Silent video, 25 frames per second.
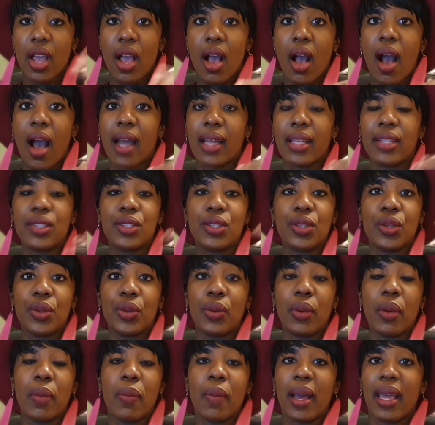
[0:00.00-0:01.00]
I
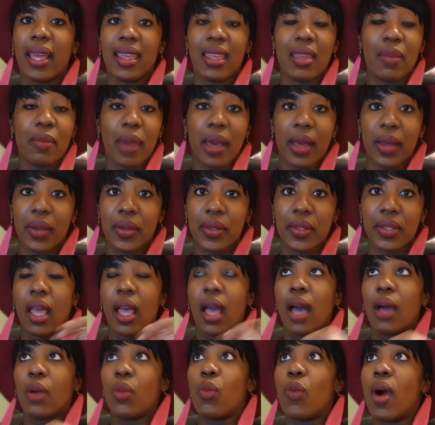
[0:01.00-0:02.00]
do my emails.
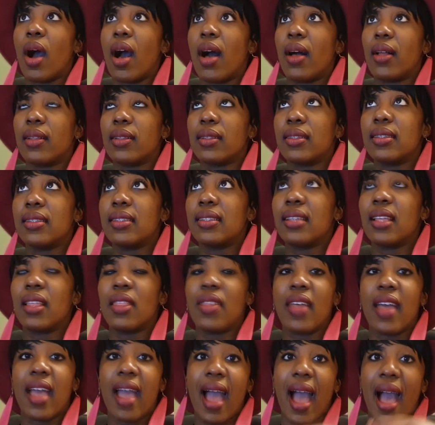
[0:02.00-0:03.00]
Whilst
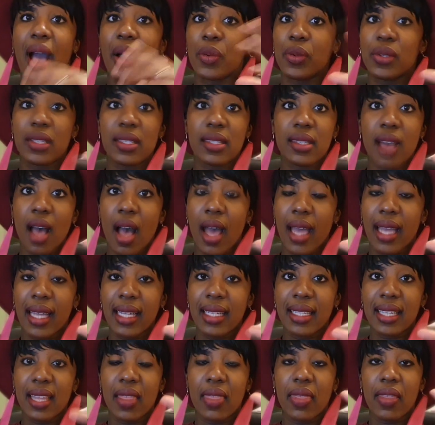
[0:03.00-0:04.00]
they're
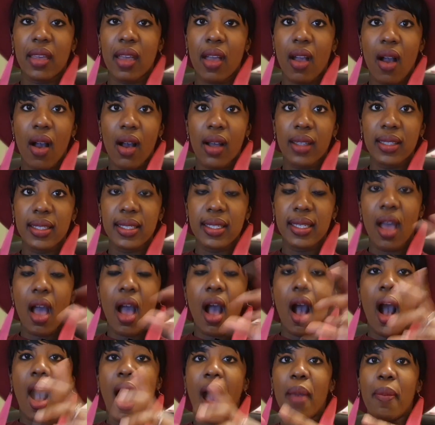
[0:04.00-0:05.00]
outside in the
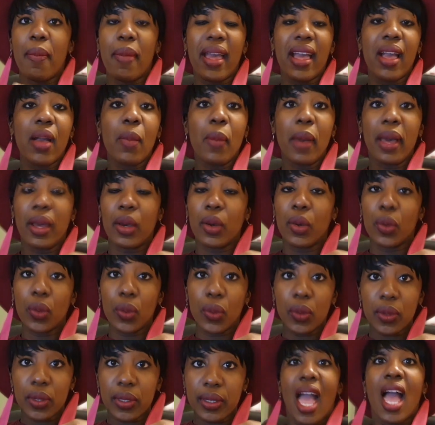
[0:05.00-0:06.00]
garden, I make my
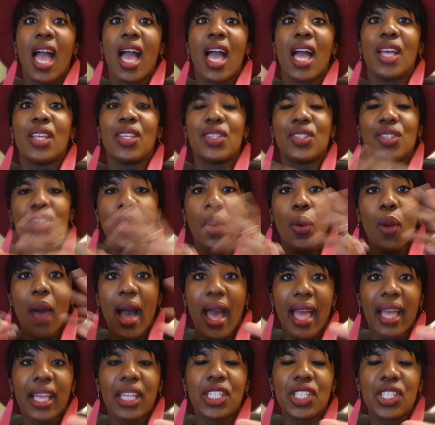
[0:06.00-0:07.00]
calls. So
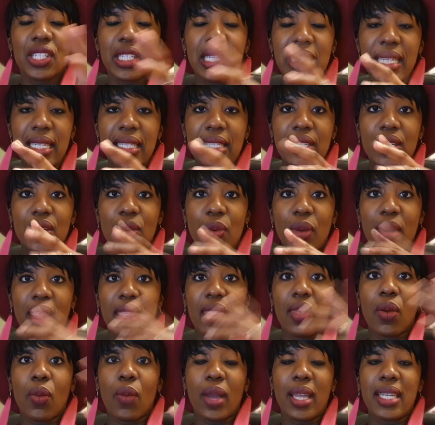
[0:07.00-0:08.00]
I actually deal
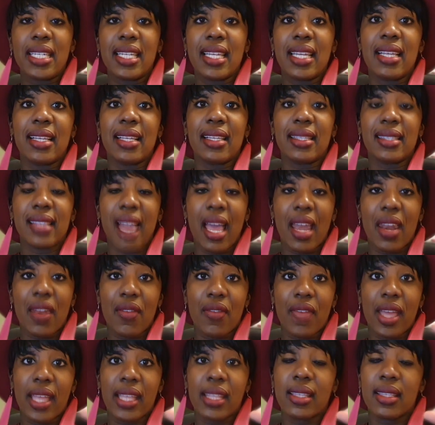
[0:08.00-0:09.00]
with weddings
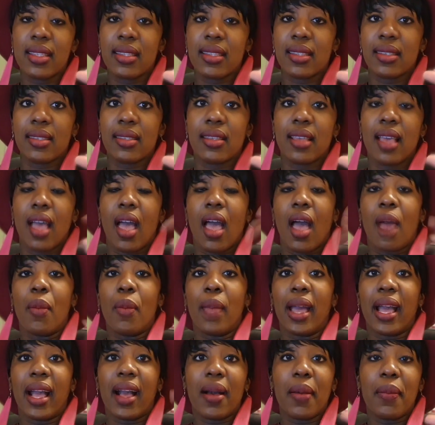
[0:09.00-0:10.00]
and events.
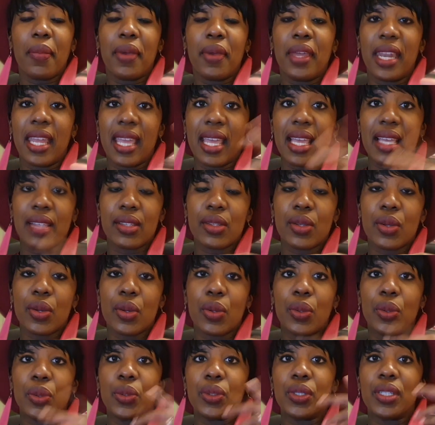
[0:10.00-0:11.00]
My company is
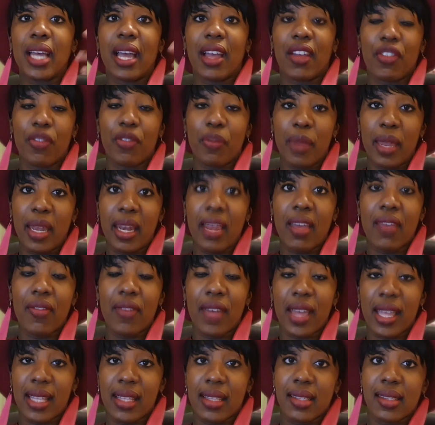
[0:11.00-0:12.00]
called Afmin
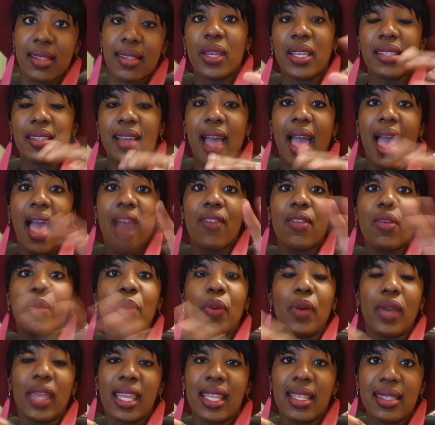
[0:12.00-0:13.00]
Events. I have a
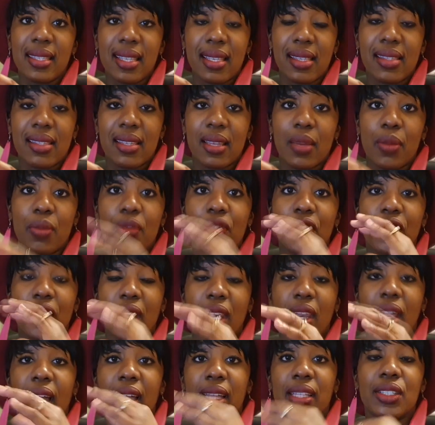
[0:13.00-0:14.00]
booking system for
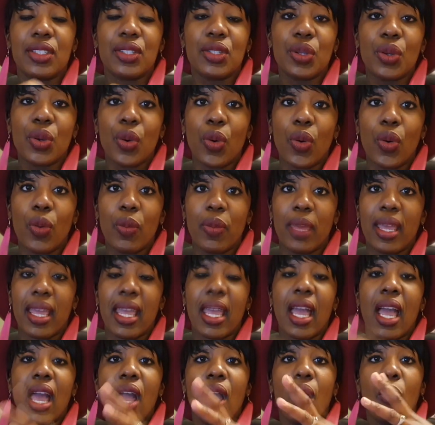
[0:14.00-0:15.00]
clients to call
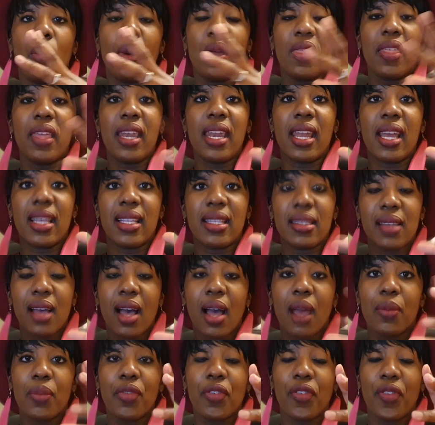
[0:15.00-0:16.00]
me within a
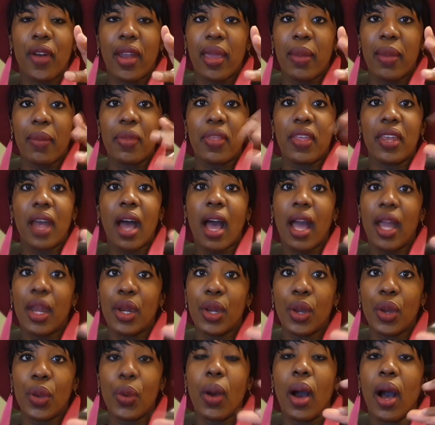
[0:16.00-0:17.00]
time frame that I
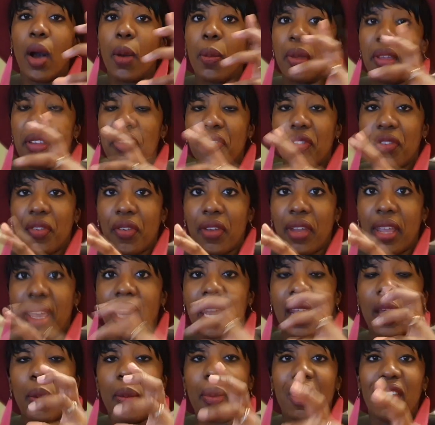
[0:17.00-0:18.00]
know I'll be
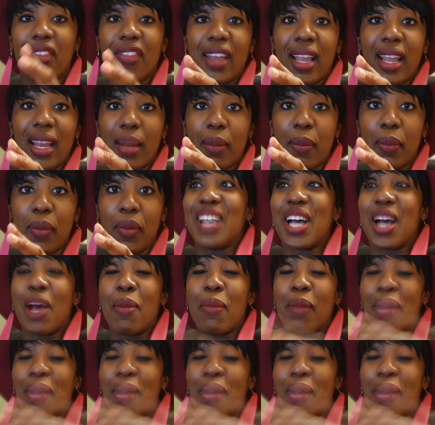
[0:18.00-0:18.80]
free and I'll be available.